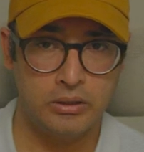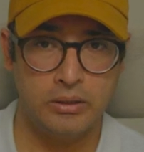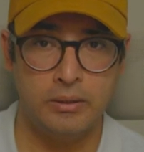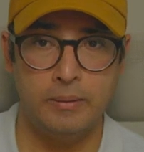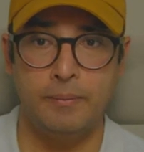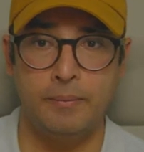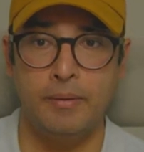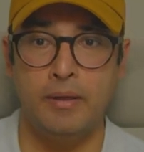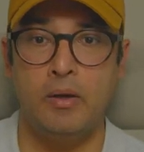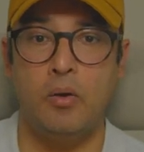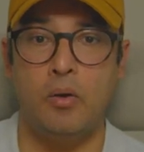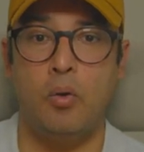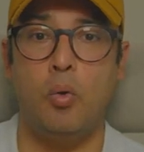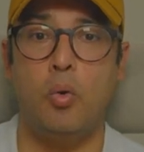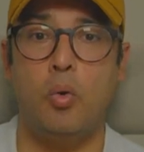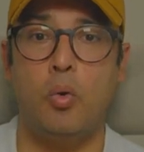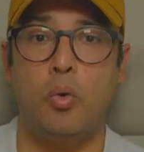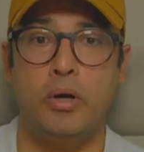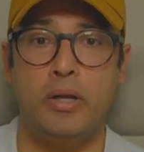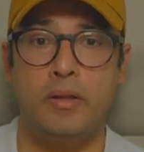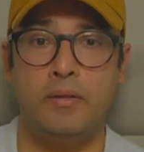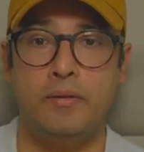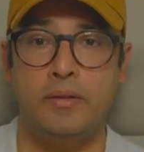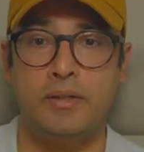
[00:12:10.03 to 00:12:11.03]
Or in this
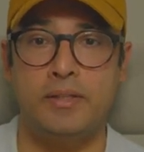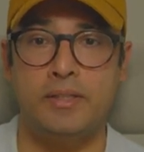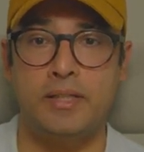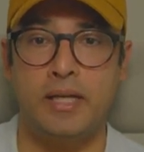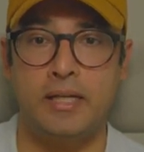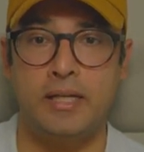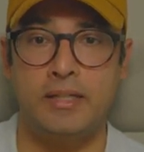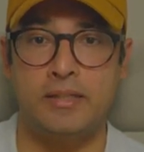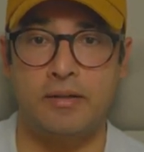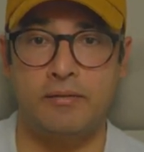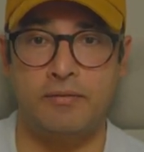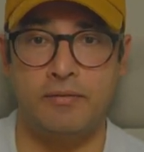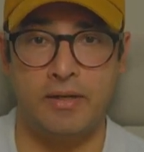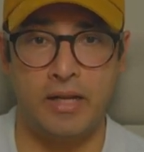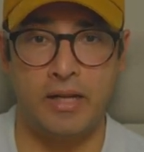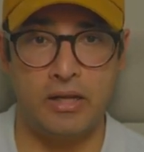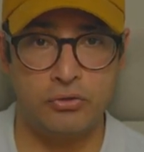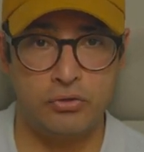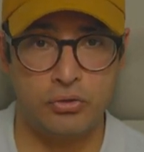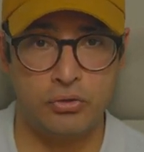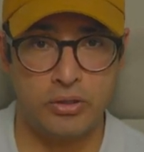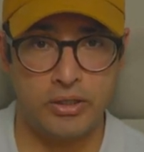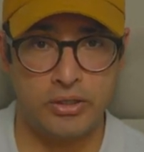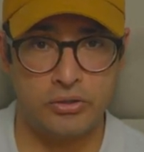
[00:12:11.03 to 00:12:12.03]
case, a financial
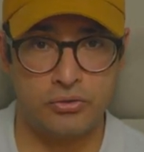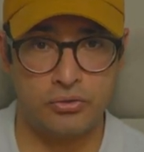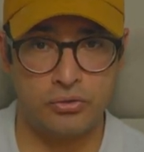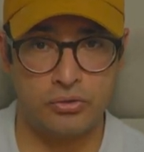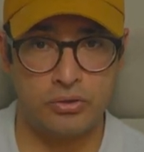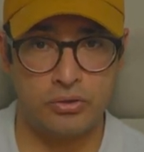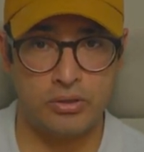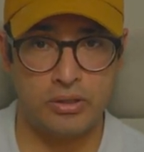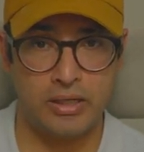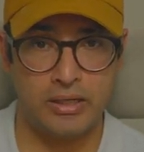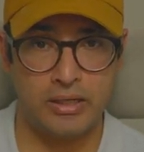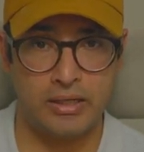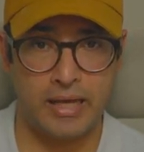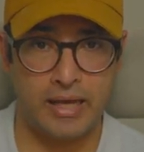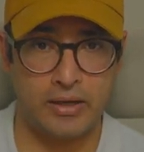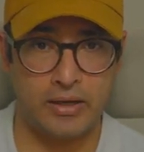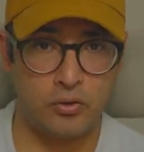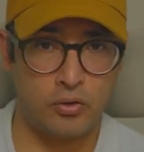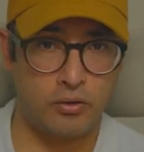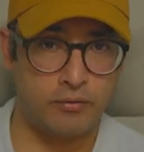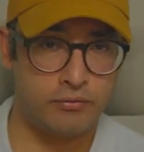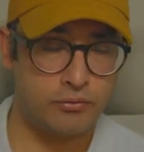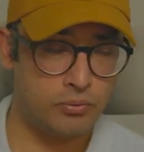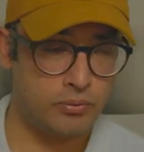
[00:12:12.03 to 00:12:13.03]
agent can hand off to an
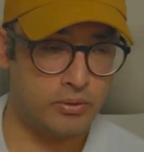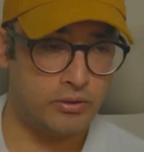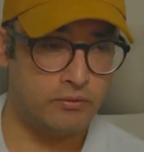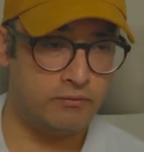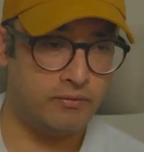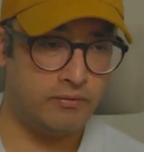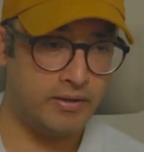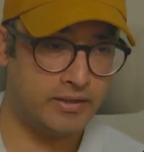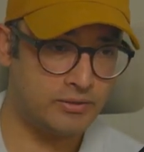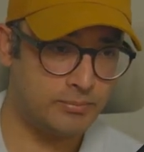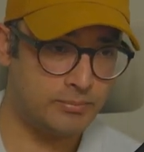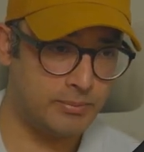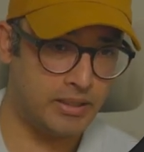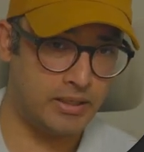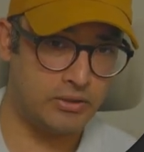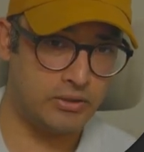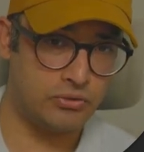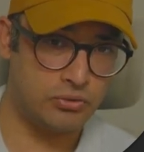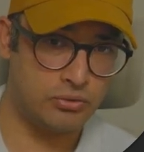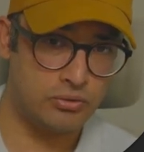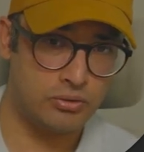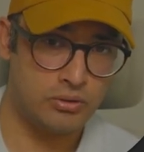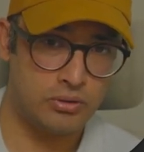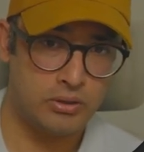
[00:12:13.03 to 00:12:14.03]
investment agent.
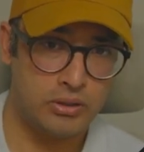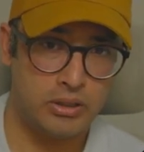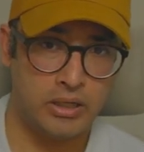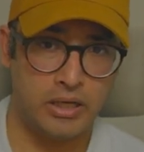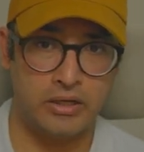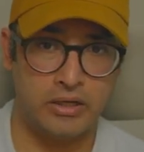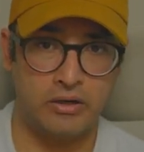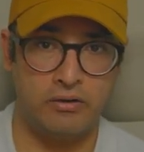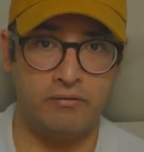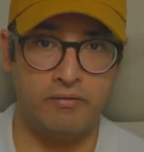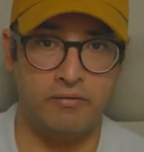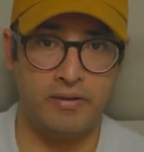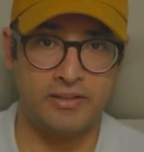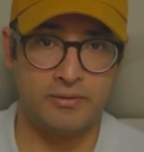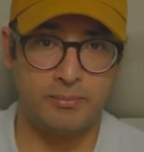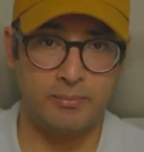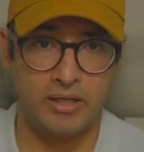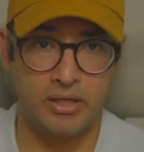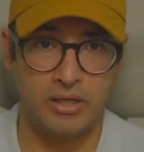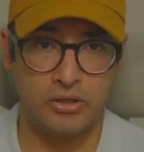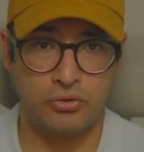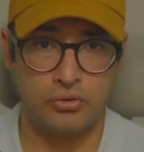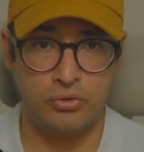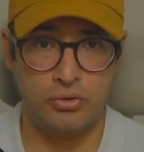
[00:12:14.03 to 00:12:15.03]
An investment
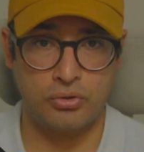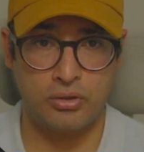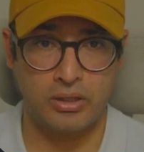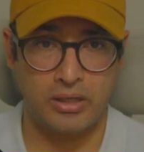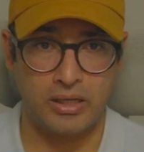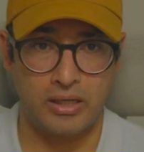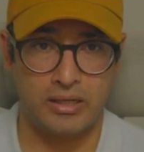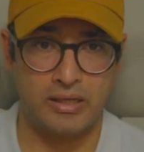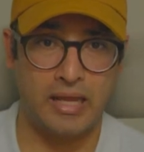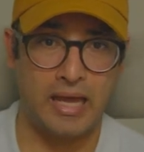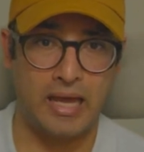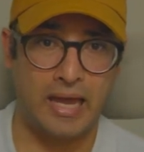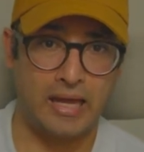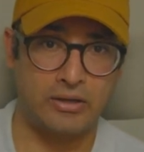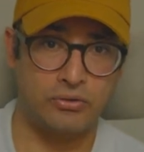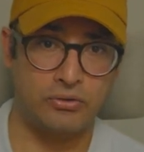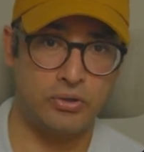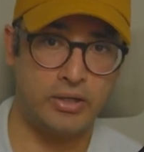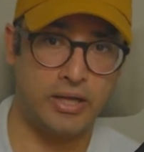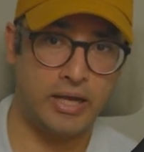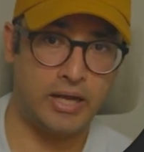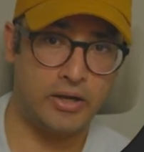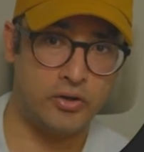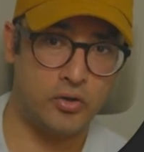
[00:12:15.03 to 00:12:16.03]
agent can actually hand
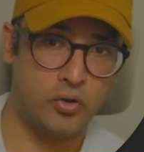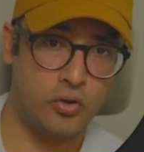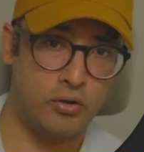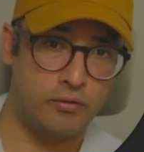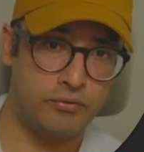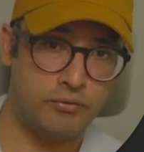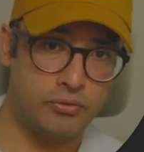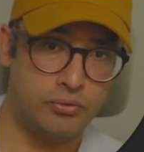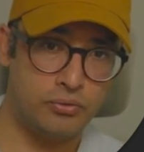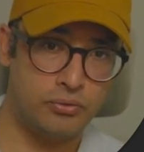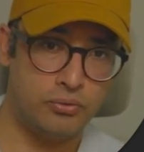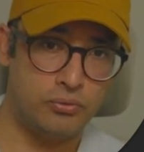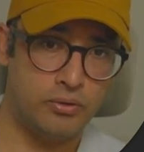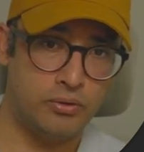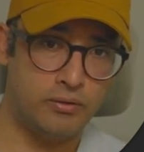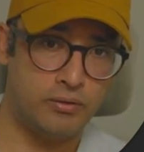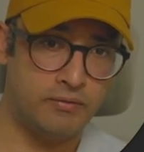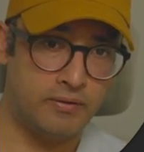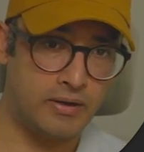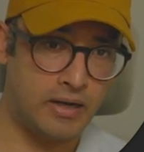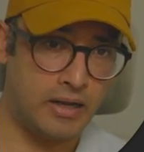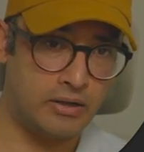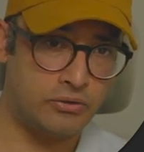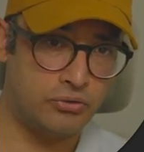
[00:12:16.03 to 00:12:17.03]
off to the
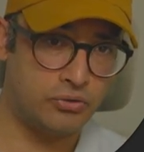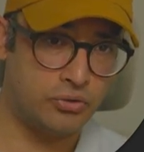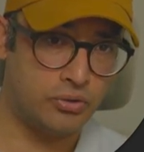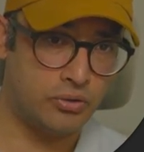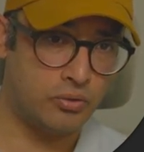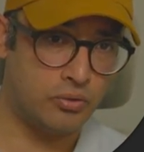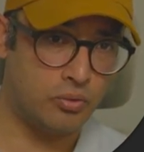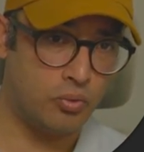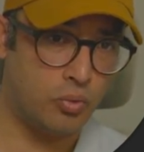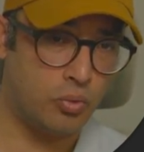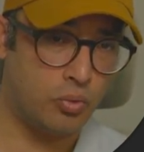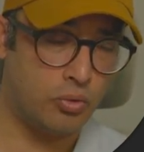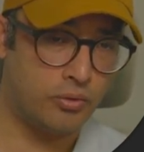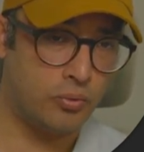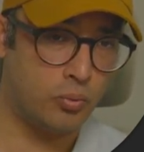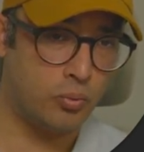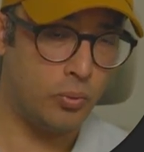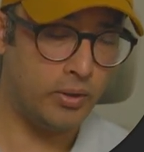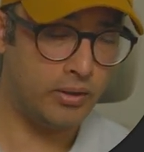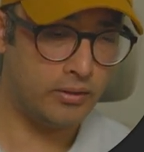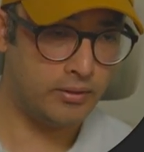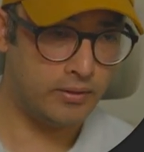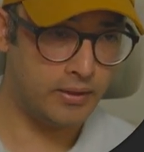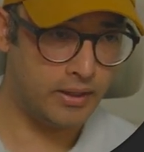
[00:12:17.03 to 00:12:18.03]
financial or the wealth
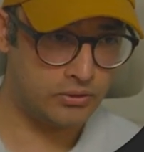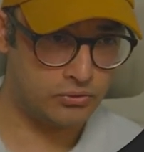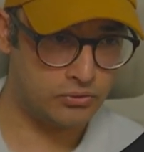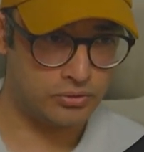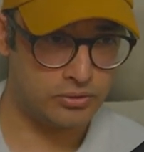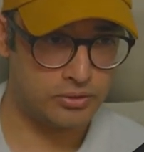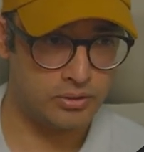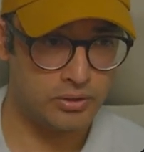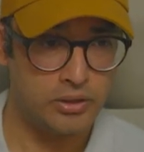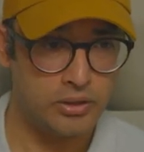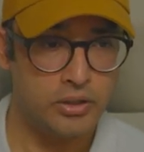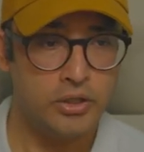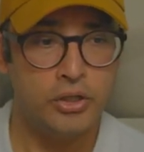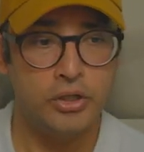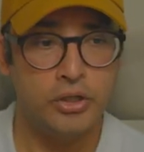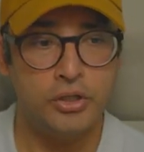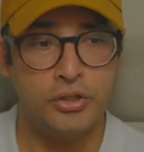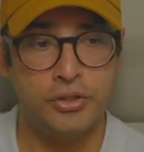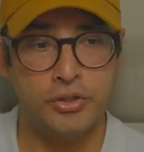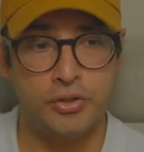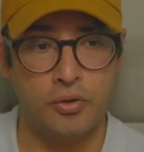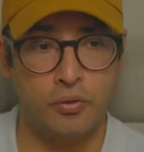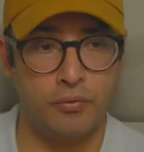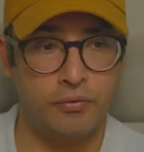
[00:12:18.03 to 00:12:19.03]
agent. So
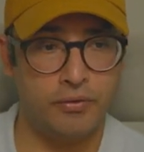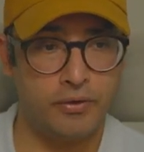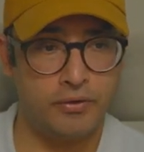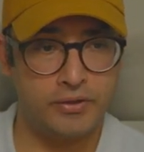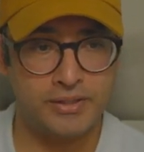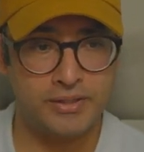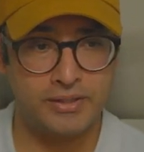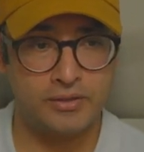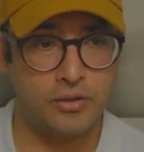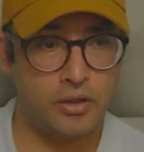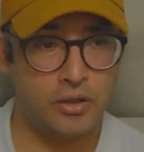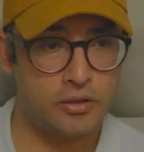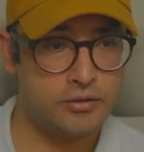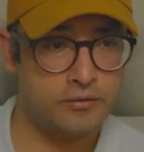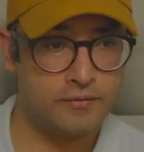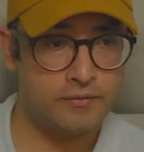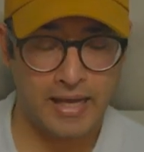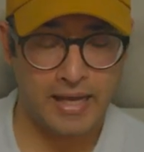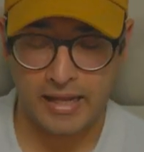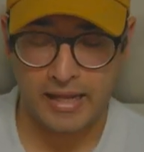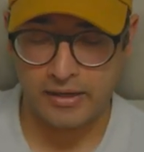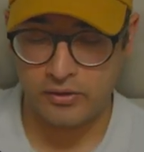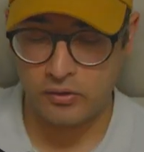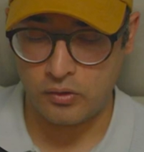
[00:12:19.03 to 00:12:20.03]
there's lots of
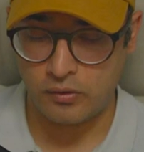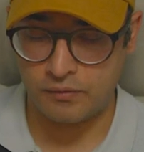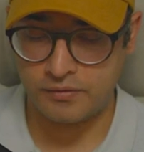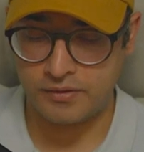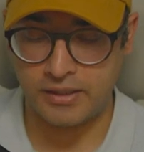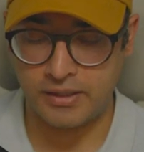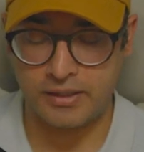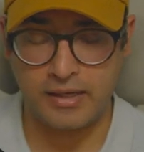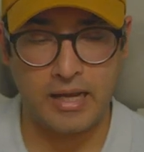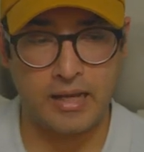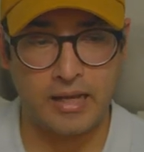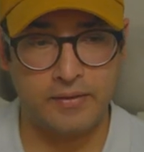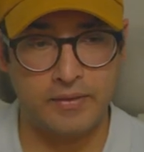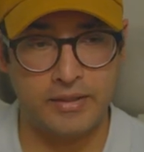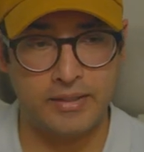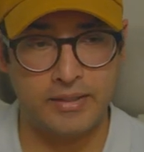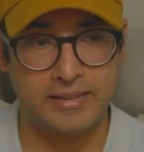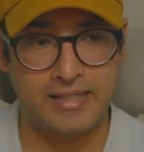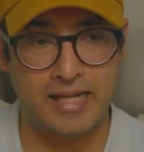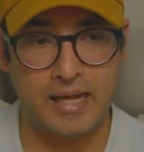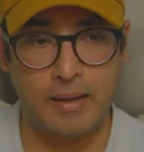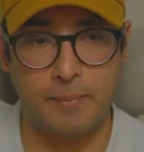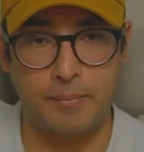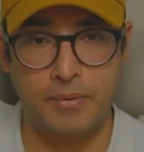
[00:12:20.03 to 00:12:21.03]
handoffs that is
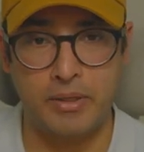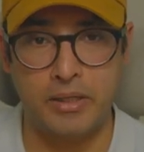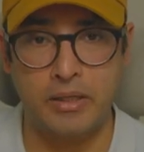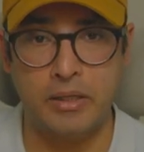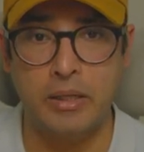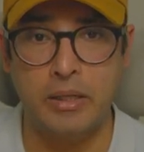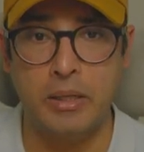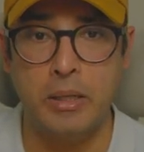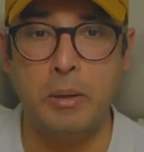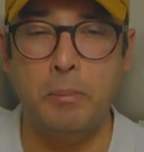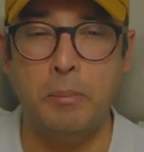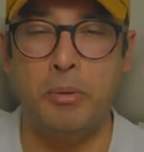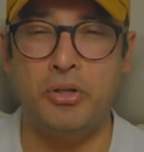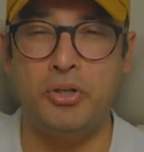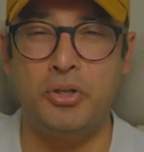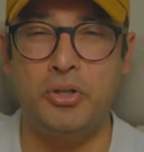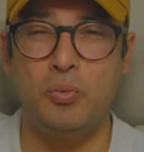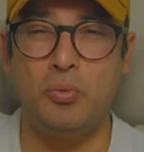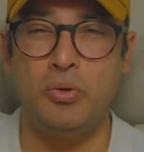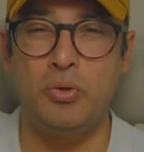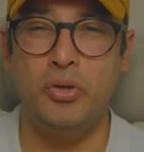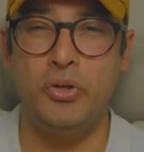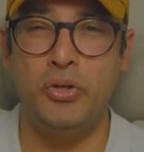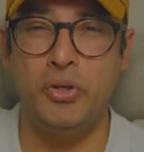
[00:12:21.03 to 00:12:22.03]
happening. But you will
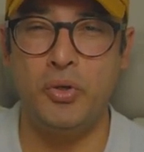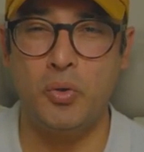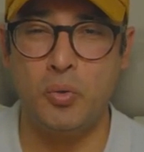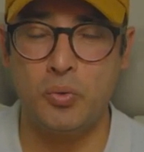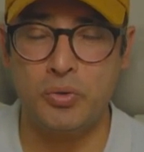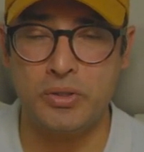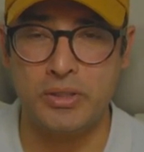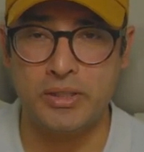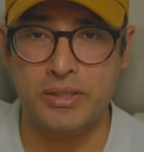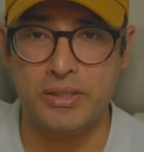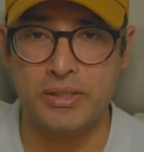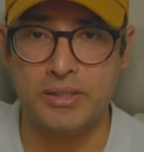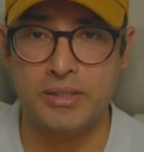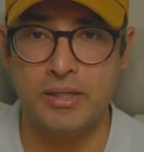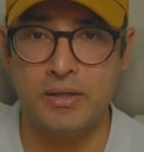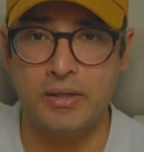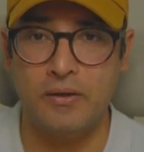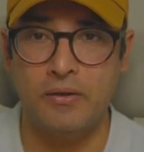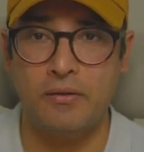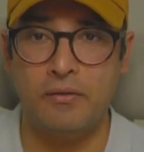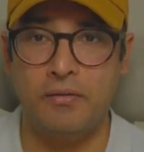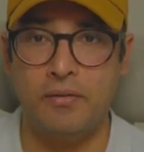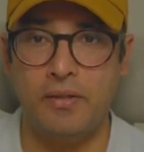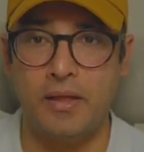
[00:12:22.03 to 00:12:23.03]
notice
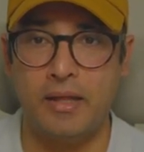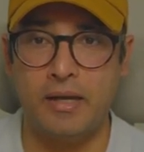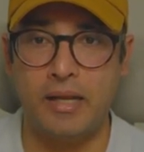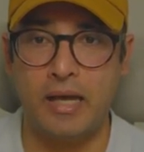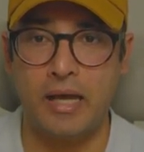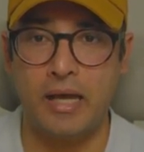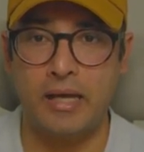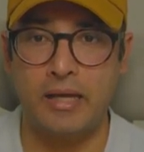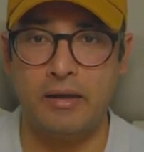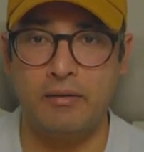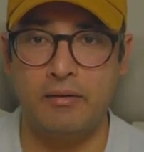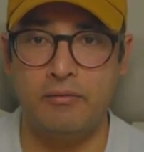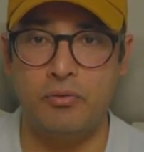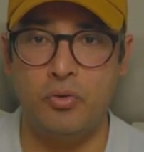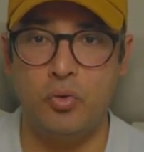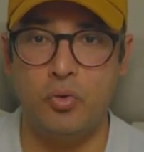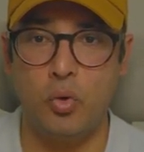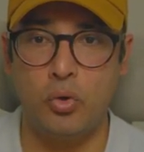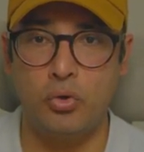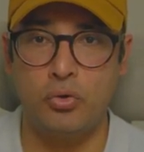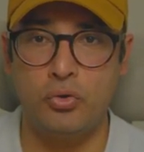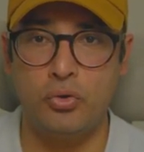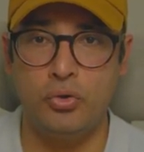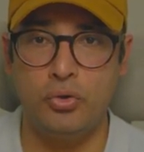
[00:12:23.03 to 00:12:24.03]
that I have not
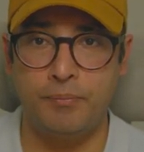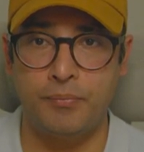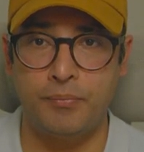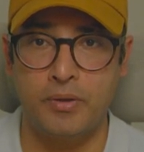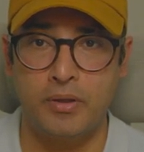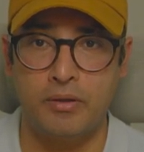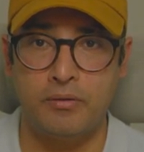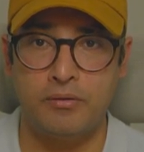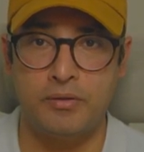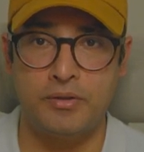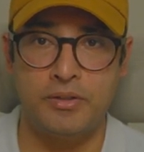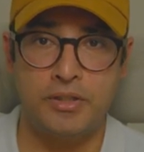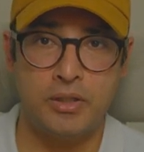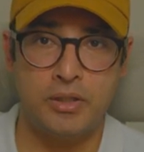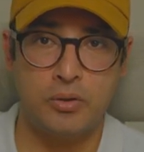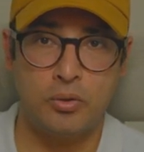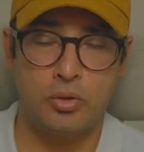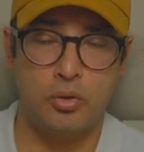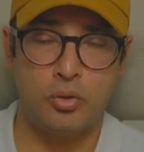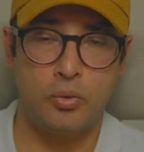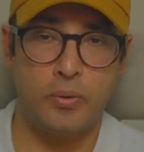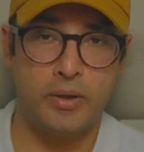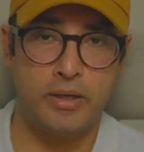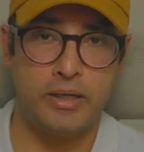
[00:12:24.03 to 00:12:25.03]
used the SQL
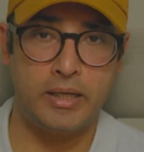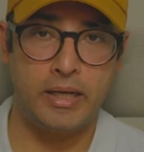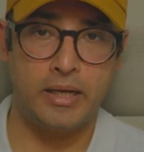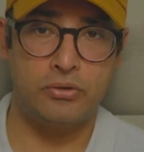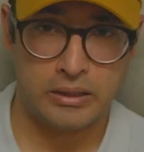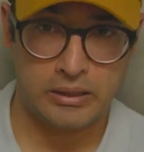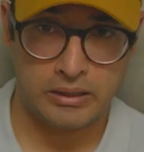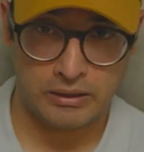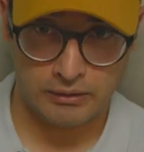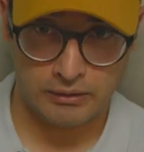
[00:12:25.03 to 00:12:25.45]
query agent in the